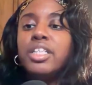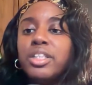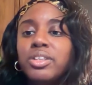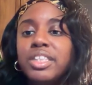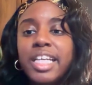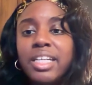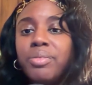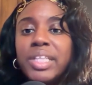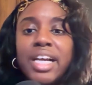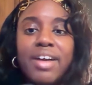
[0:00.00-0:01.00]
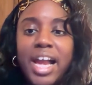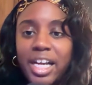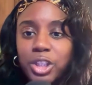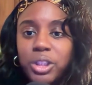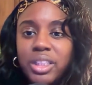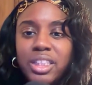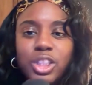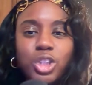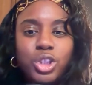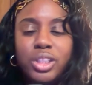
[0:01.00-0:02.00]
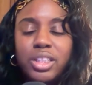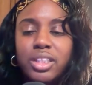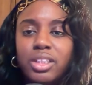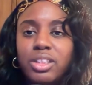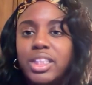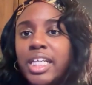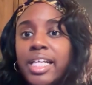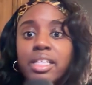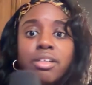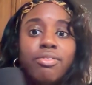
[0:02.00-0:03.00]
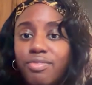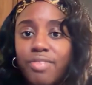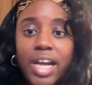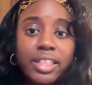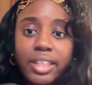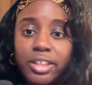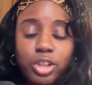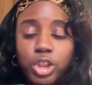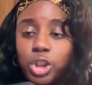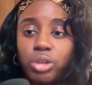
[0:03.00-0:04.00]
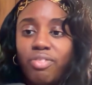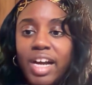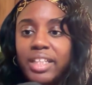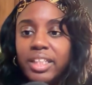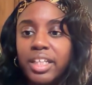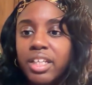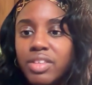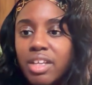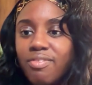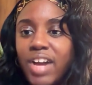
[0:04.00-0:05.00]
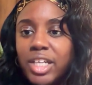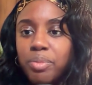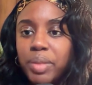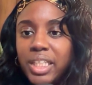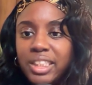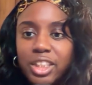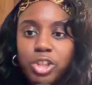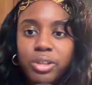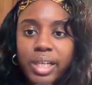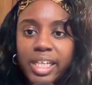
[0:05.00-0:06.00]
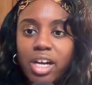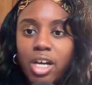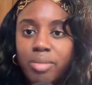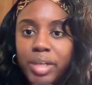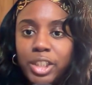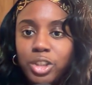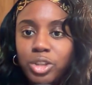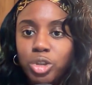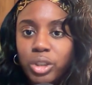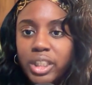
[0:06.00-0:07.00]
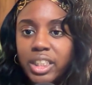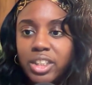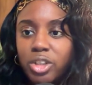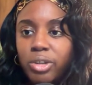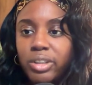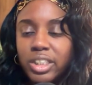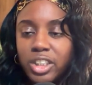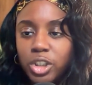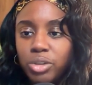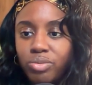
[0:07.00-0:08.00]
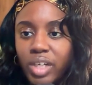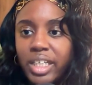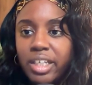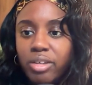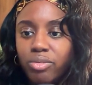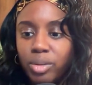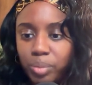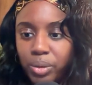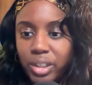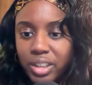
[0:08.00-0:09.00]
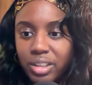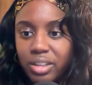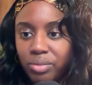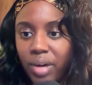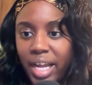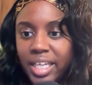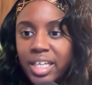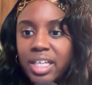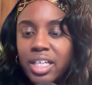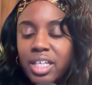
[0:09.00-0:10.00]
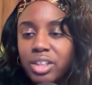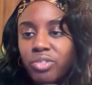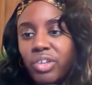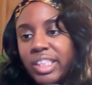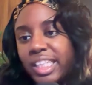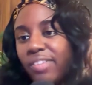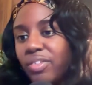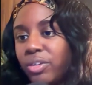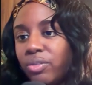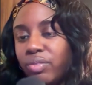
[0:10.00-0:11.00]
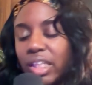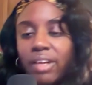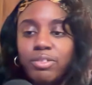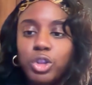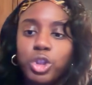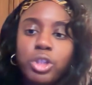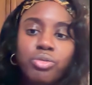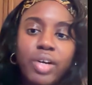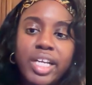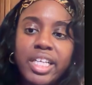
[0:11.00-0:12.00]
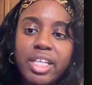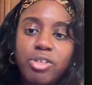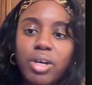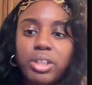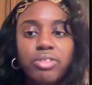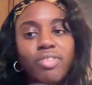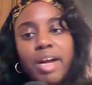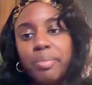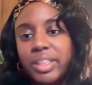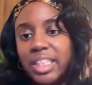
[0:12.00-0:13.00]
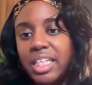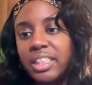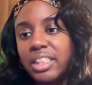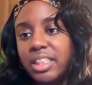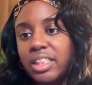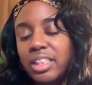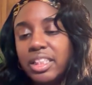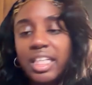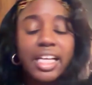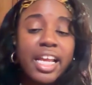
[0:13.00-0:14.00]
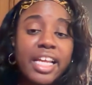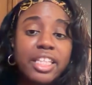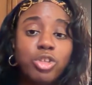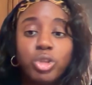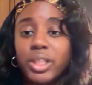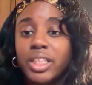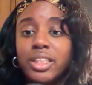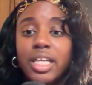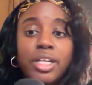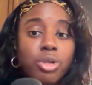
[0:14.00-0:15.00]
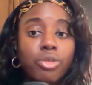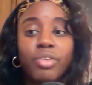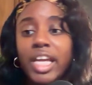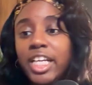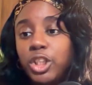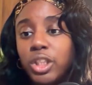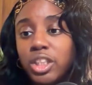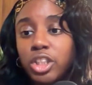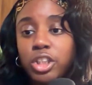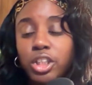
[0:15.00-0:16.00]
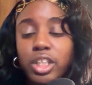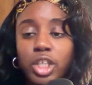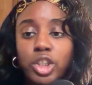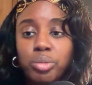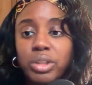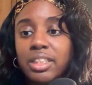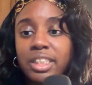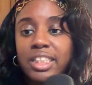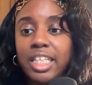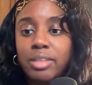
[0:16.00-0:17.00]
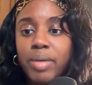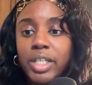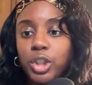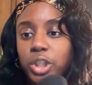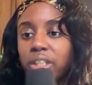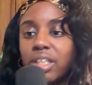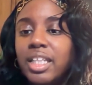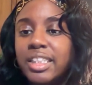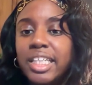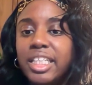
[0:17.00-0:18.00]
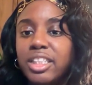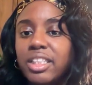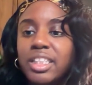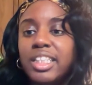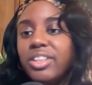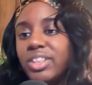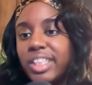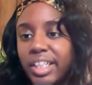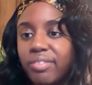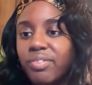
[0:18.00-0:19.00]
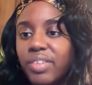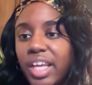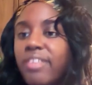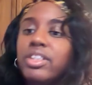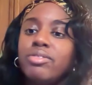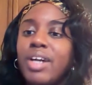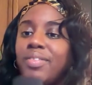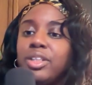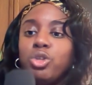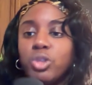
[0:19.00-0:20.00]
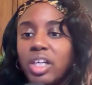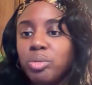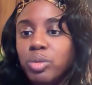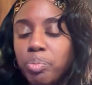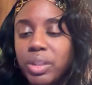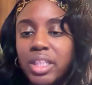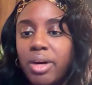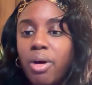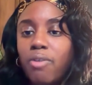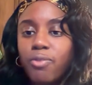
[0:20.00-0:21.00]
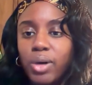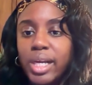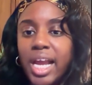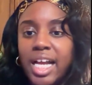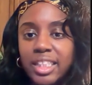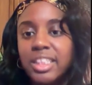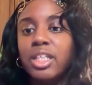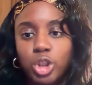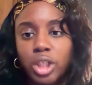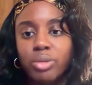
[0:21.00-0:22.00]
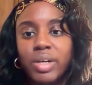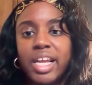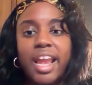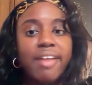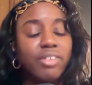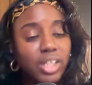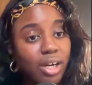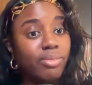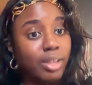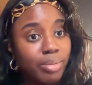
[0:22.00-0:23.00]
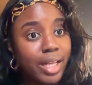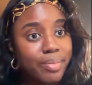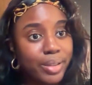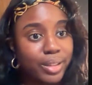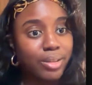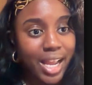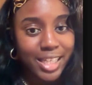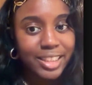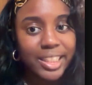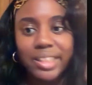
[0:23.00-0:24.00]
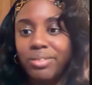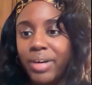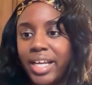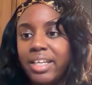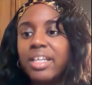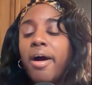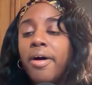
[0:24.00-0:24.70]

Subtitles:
So data without action is just data filing or digital filing. The final piece is creating automation triggers or decision-ready reports, right? So for example, if your churn rate crosses 5%, that it triggers a notification to your customer success manager. Let's say you're in a sales team. If your revenue drops below a forecast, generate a recovery playbook as needed, right?